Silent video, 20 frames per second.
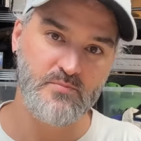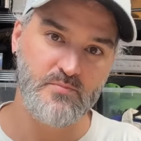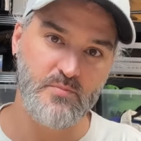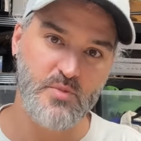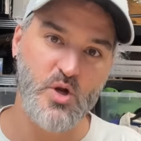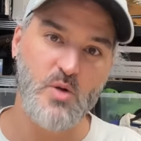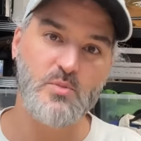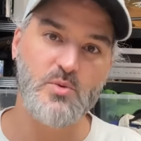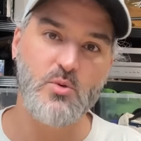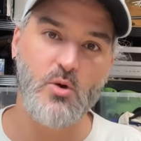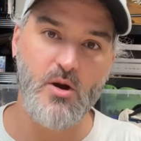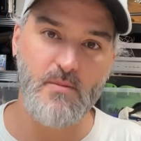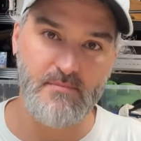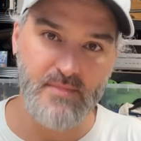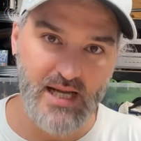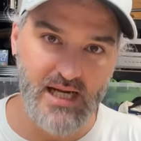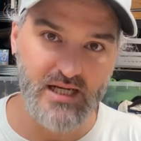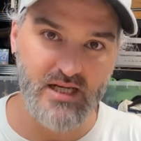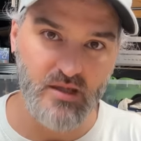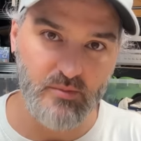But I'm quite
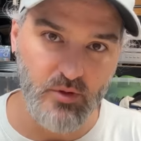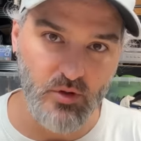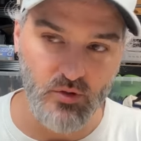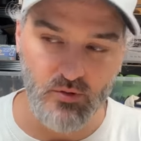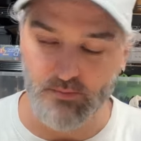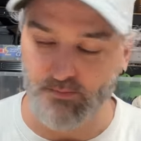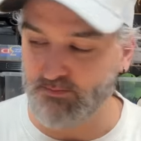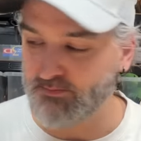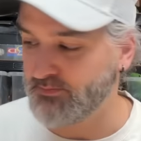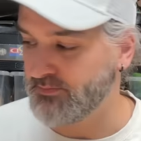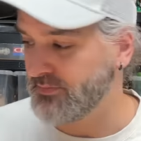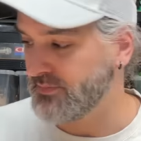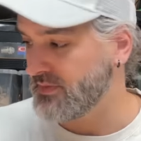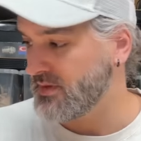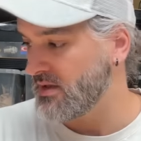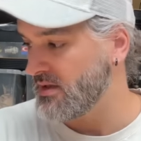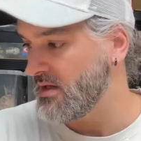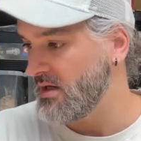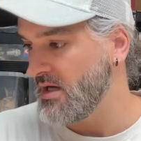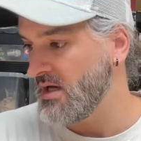malleable.
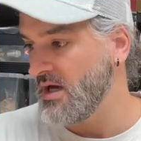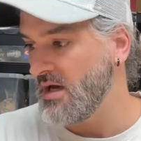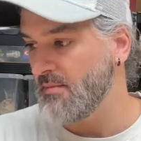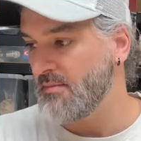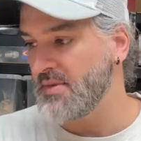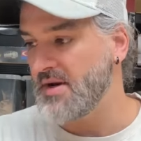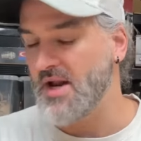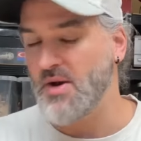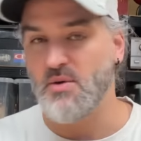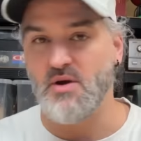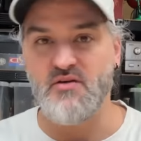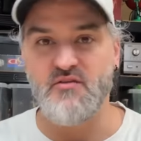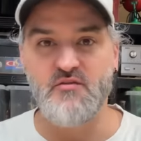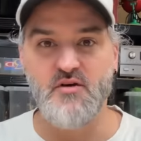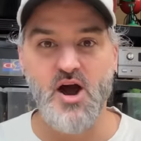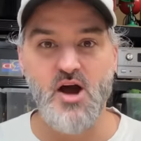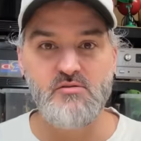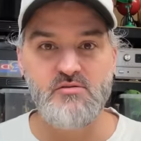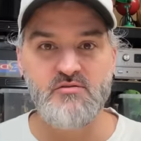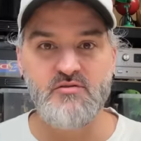But anyway,
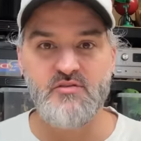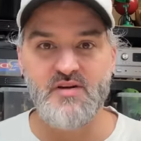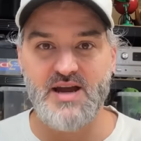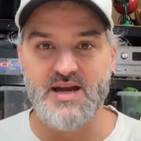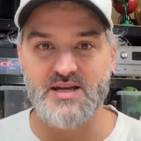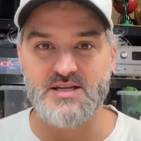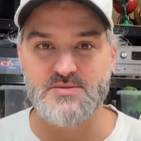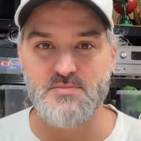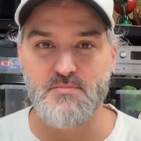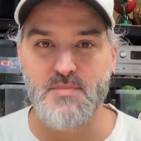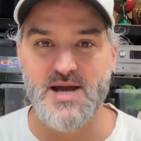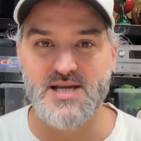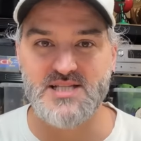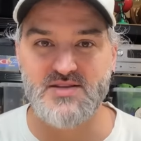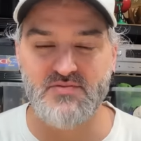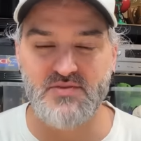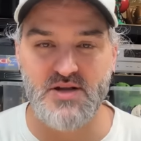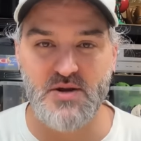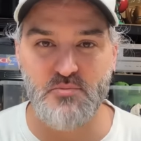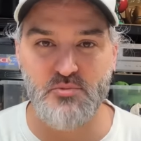Fur and Fangs,
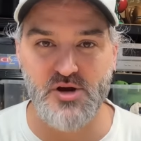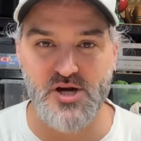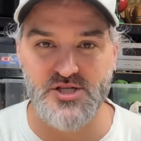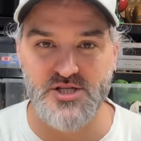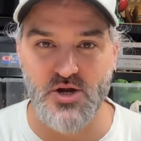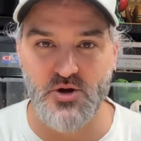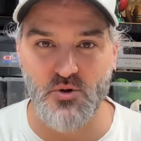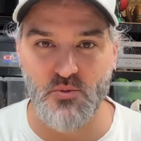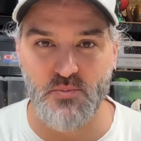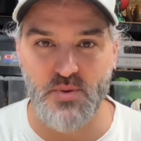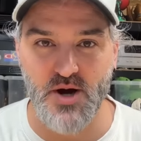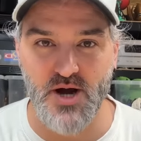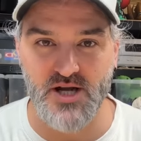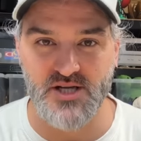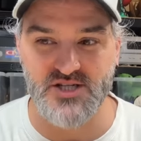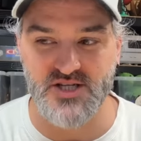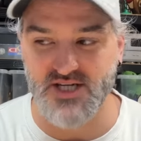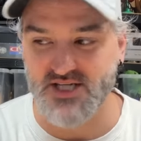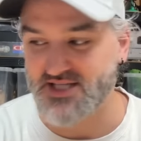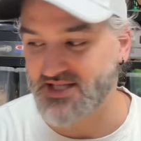massively appreciate your
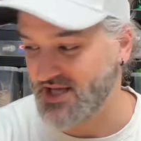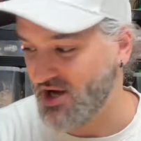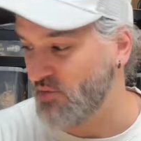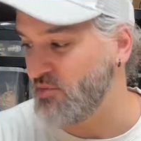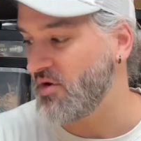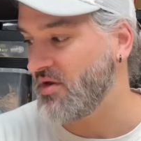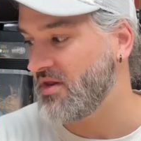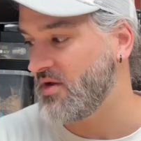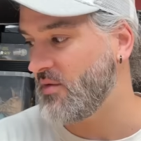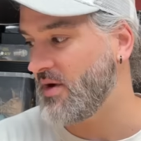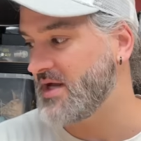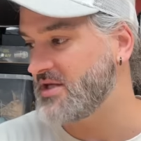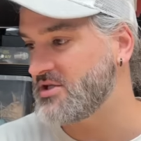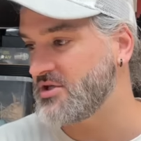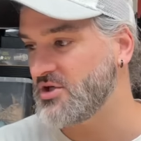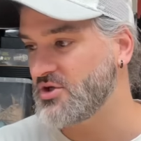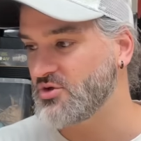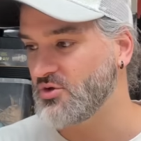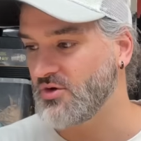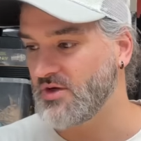purchase. They'll be on their way to
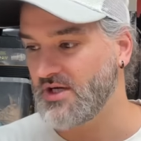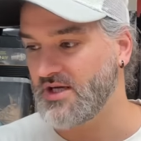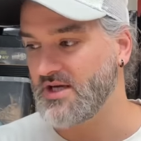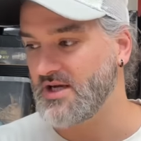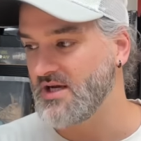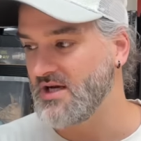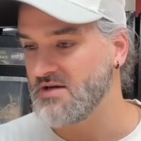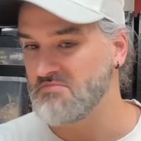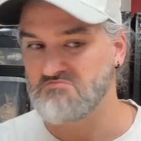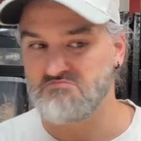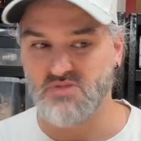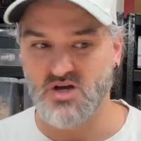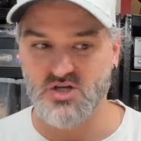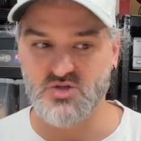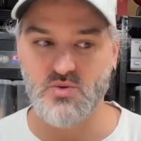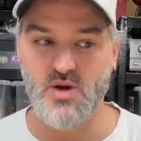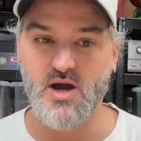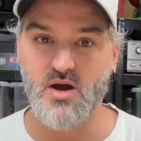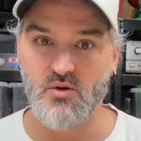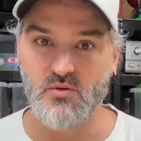you shortly as
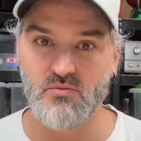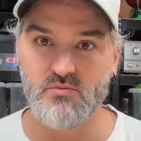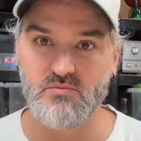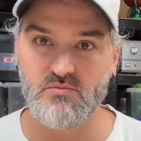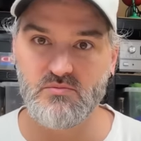well.